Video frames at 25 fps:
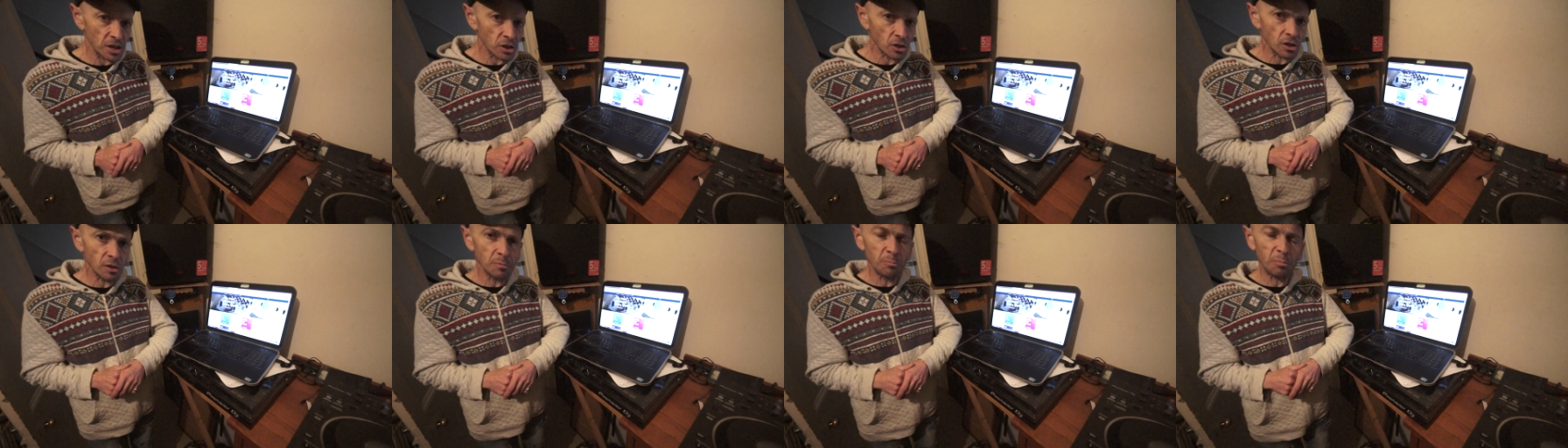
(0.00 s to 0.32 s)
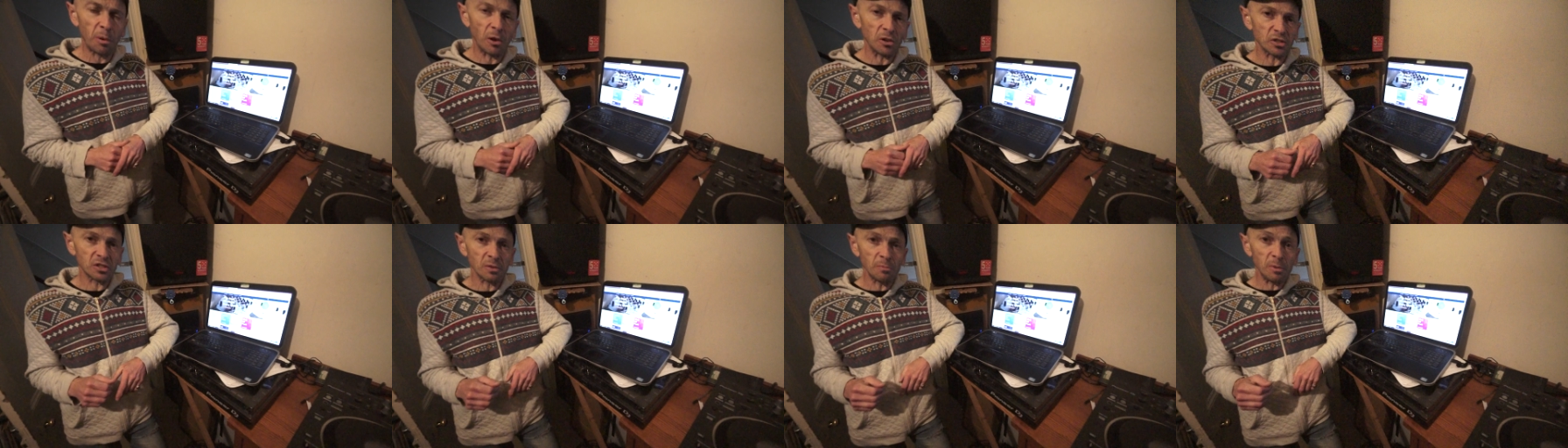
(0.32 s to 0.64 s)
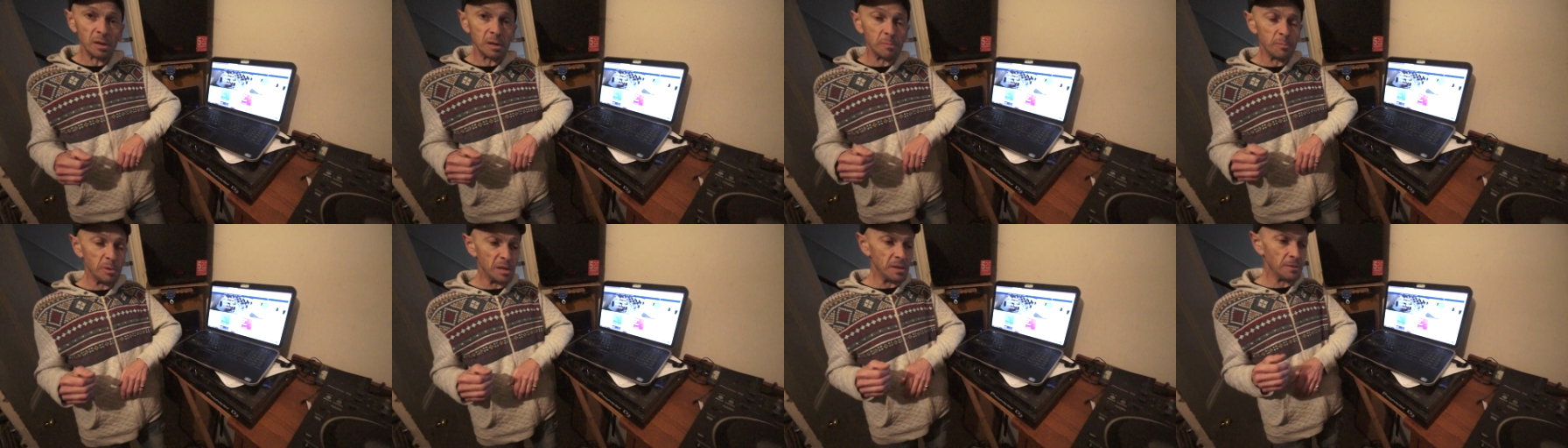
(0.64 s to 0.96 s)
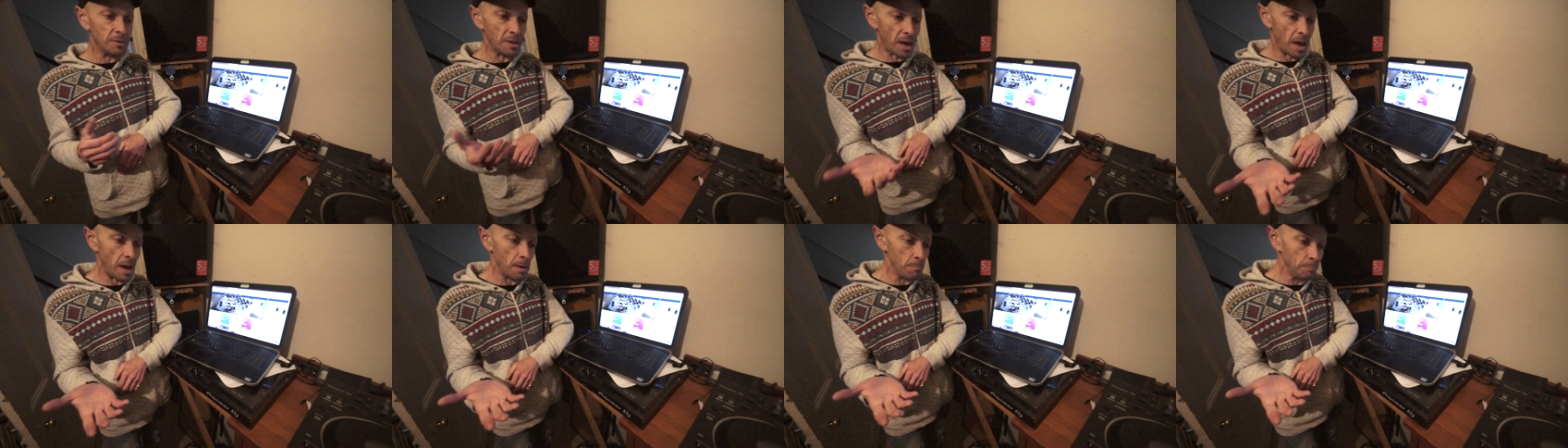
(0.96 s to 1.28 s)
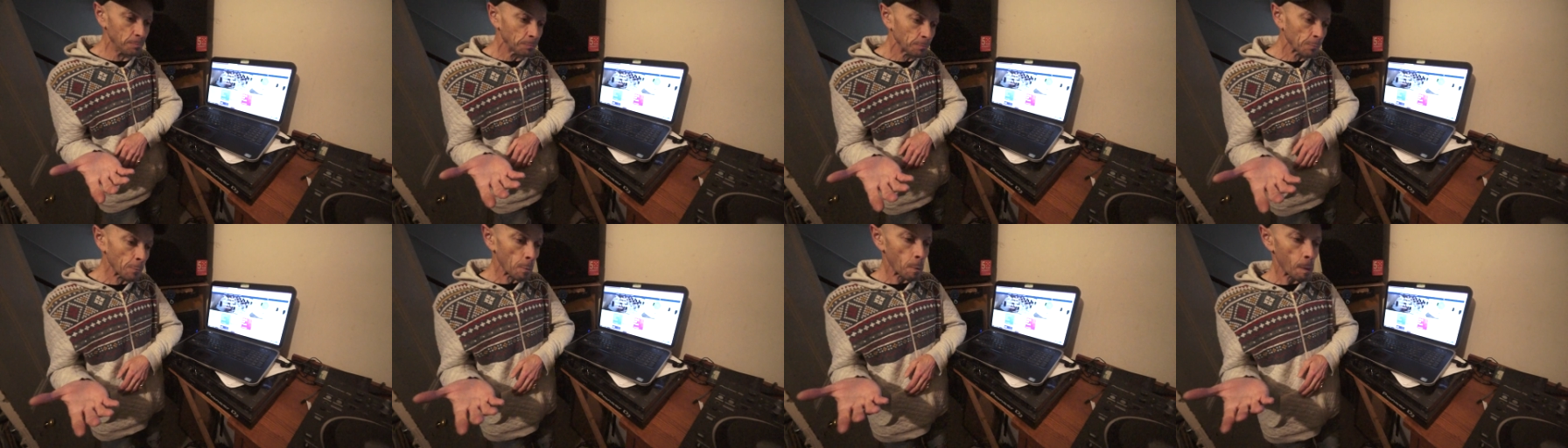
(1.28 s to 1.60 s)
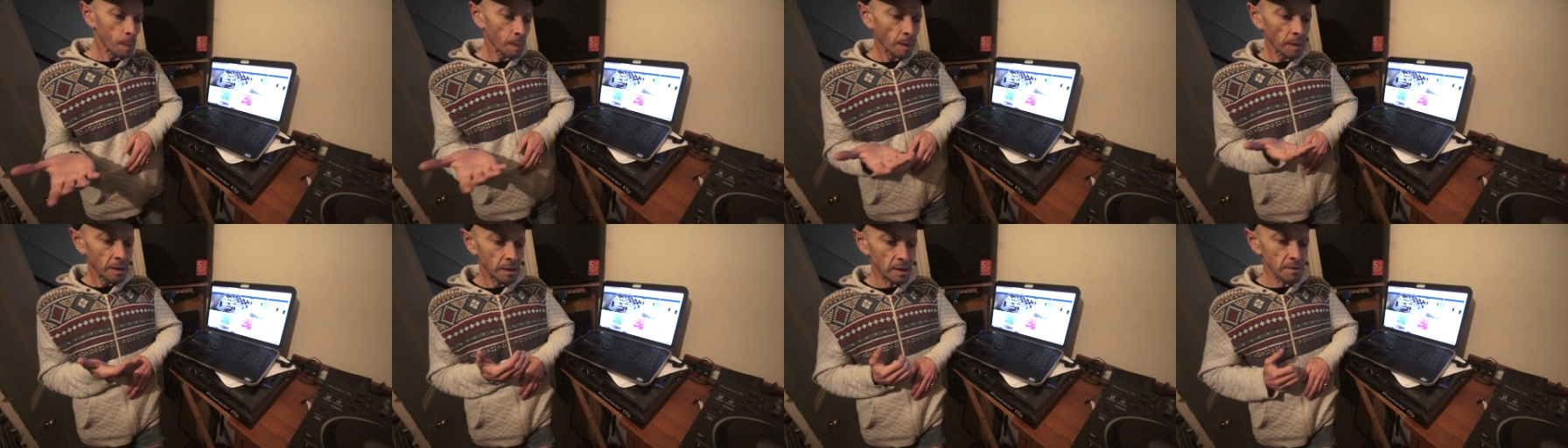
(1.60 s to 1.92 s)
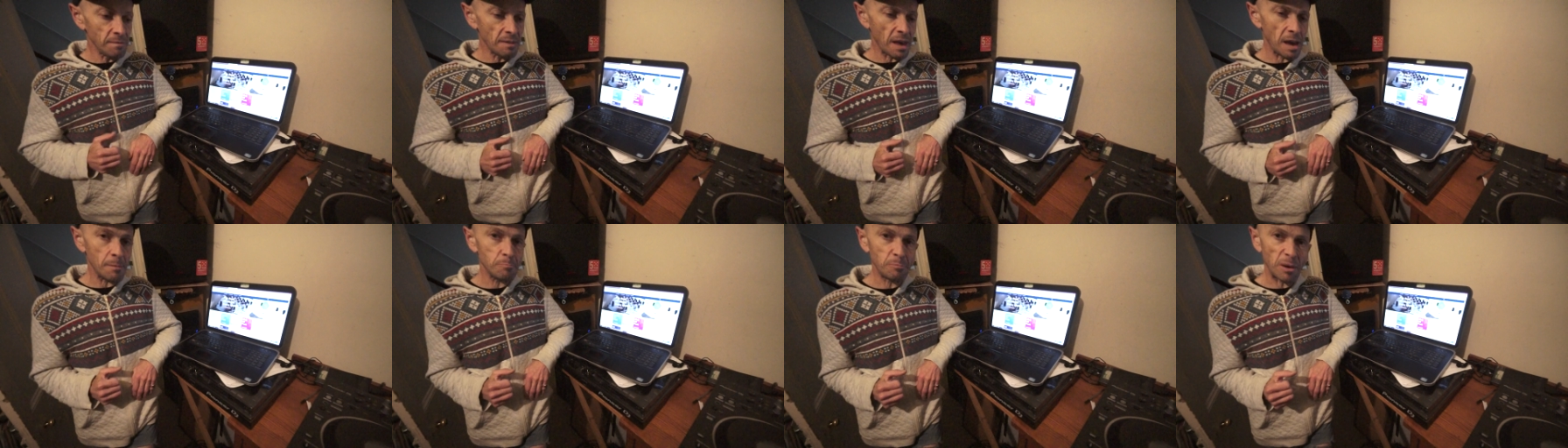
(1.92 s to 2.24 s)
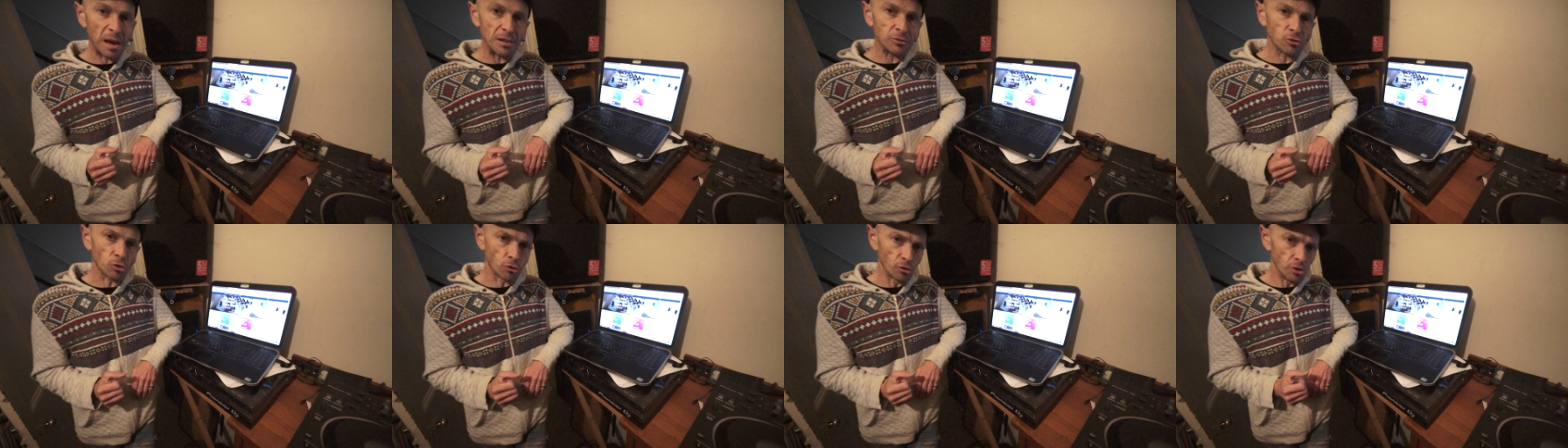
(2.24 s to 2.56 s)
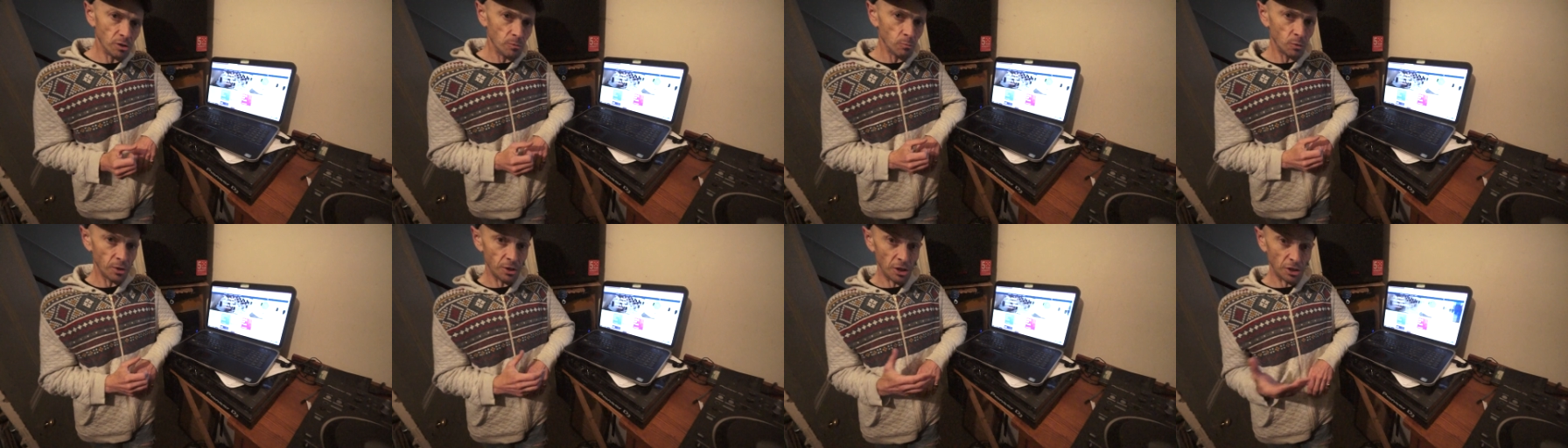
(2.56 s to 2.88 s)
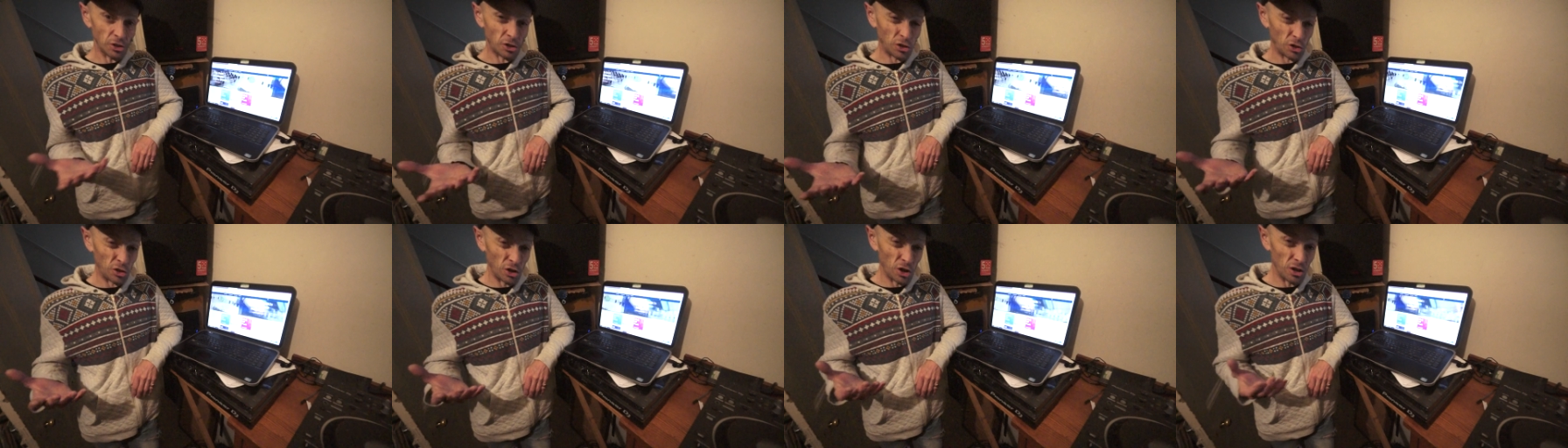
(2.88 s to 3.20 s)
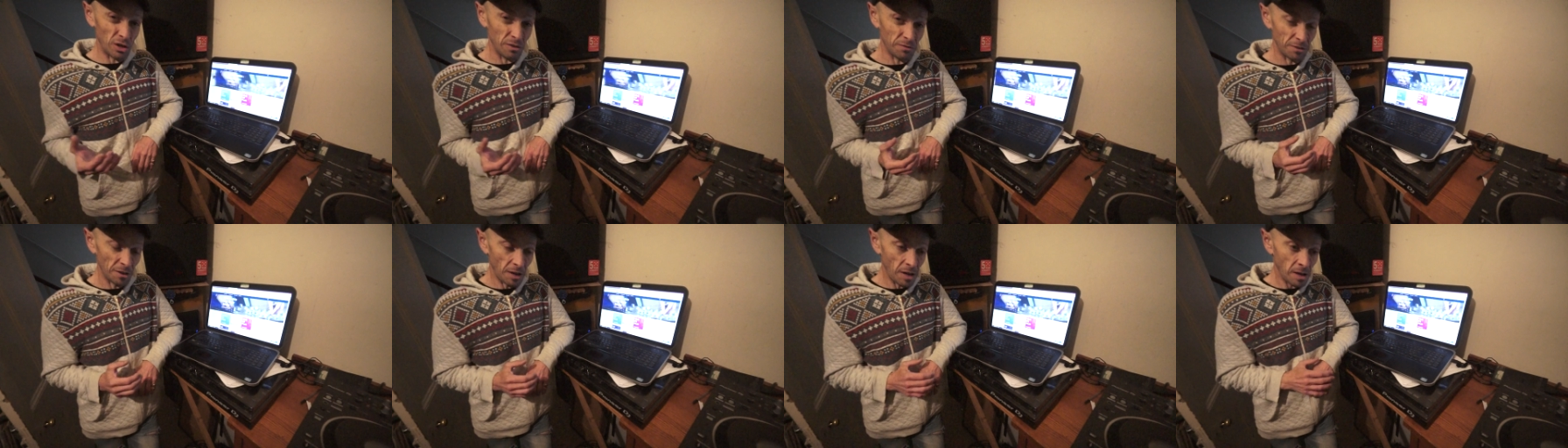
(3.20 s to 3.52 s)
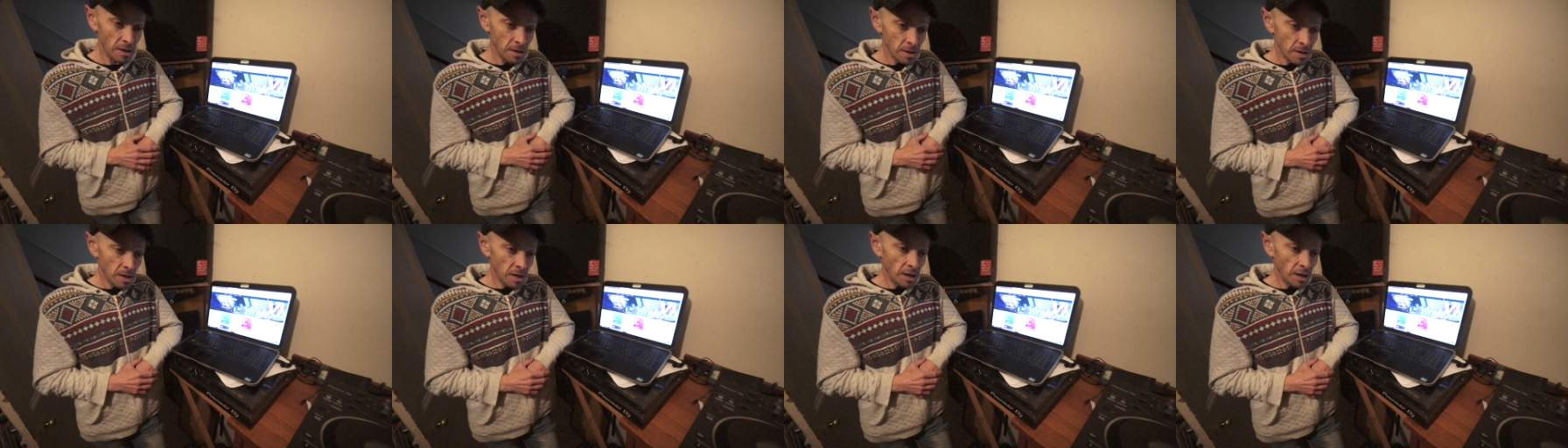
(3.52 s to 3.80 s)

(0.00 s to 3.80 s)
It could possibly be them in their bedroom with a server